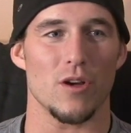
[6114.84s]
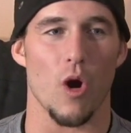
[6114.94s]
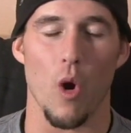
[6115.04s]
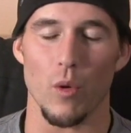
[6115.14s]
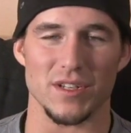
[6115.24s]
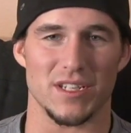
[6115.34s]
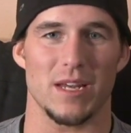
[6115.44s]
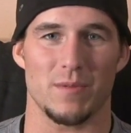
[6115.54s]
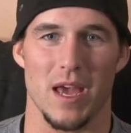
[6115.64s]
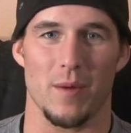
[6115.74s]
always
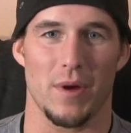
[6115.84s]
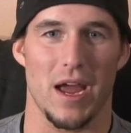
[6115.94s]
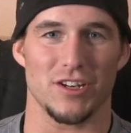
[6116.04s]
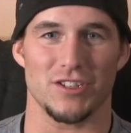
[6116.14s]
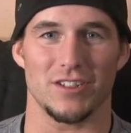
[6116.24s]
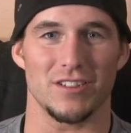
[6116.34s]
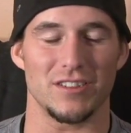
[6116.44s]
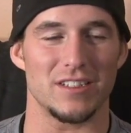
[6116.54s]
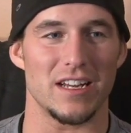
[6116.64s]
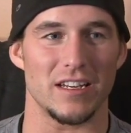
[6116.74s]
keep that passion
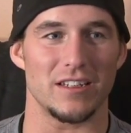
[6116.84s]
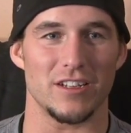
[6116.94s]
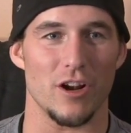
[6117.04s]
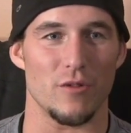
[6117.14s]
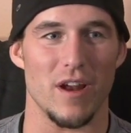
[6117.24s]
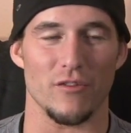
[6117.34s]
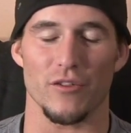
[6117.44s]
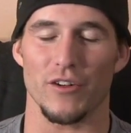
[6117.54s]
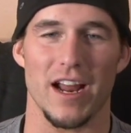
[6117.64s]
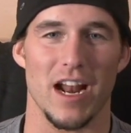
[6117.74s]
and never
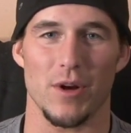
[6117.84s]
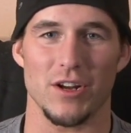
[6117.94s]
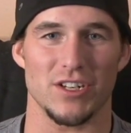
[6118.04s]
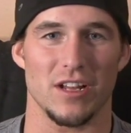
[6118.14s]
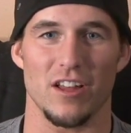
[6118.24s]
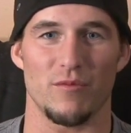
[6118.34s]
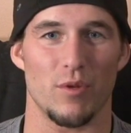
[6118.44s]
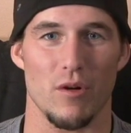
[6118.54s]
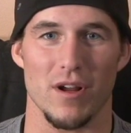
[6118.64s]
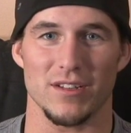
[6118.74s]
forget how much I love
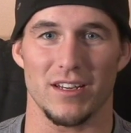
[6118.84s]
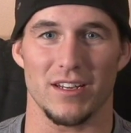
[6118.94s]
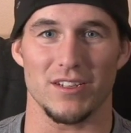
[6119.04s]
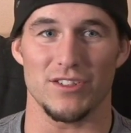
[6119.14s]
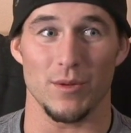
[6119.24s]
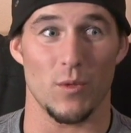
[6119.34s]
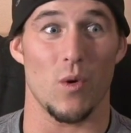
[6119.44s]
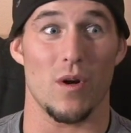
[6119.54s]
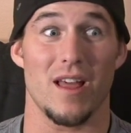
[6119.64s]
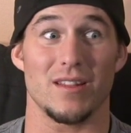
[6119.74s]
pro wrestling, because Jim
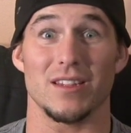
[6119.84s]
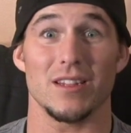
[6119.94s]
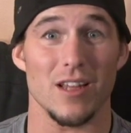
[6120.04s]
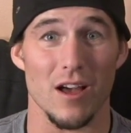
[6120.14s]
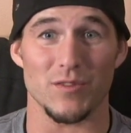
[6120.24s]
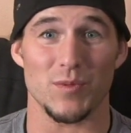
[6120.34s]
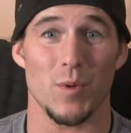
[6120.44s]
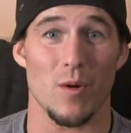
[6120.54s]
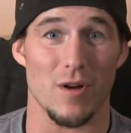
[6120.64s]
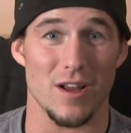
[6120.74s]
Cornette loves
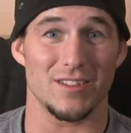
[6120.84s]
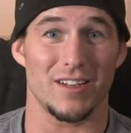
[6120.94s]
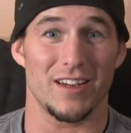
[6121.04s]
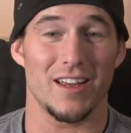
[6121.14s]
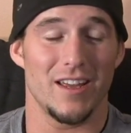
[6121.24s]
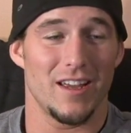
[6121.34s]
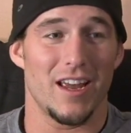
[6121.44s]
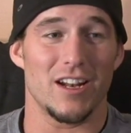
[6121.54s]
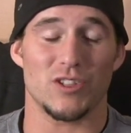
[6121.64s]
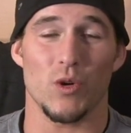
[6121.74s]
pro wrestling.
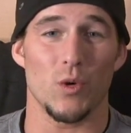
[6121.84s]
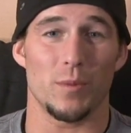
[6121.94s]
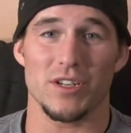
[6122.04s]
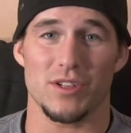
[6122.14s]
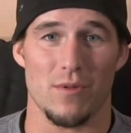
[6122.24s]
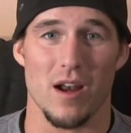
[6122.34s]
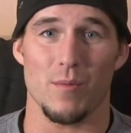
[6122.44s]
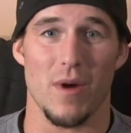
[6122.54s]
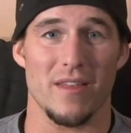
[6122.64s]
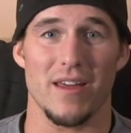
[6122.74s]
And it's cool to be
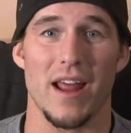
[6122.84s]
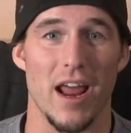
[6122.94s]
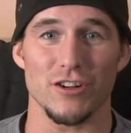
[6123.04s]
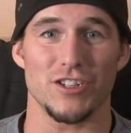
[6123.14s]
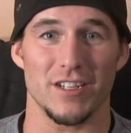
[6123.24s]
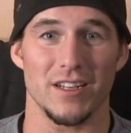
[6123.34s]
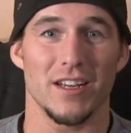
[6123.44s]
surrounded by that energy